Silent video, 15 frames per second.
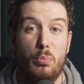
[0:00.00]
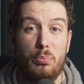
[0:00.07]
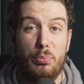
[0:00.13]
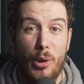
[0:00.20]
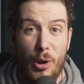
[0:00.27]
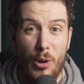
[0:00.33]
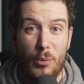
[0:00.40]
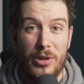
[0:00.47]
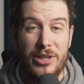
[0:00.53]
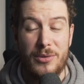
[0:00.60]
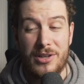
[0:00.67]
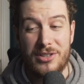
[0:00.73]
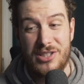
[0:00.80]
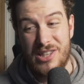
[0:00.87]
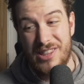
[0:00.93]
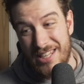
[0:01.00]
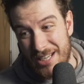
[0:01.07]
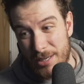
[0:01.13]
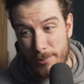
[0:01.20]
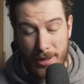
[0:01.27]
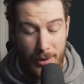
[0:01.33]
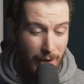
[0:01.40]
But when you actually think
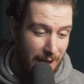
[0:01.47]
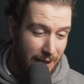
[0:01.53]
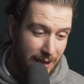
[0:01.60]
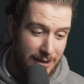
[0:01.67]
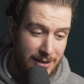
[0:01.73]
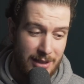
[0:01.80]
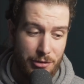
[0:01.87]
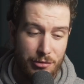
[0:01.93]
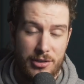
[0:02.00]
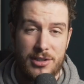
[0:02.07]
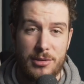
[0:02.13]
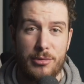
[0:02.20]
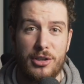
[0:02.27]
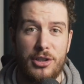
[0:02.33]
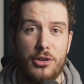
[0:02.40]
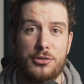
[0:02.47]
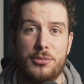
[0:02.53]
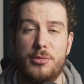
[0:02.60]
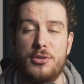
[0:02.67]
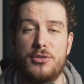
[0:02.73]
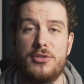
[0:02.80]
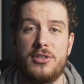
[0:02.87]
about it, considering some of the
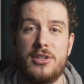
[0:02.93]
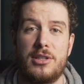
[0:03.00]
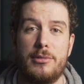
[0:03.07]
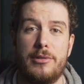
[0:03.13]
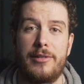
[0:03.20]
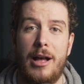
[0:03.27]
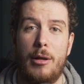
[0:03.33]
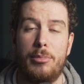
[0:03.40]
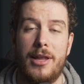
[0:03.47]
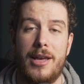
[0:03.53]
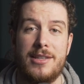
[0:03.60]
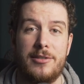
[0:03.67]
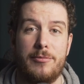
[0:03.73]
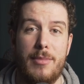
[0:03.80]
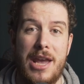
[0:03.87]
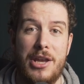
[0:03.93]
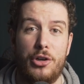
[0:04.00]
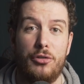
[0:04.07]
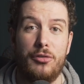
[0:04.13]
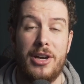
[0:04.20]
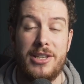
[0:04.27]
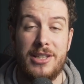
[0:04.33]
contributions that some of players have made
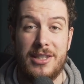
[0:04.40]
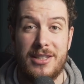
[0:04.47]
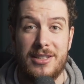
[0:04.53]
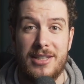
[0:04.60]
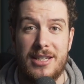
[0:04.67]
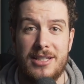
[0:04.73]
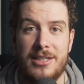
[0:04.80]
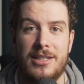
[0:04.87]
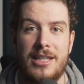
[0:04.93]
already this season,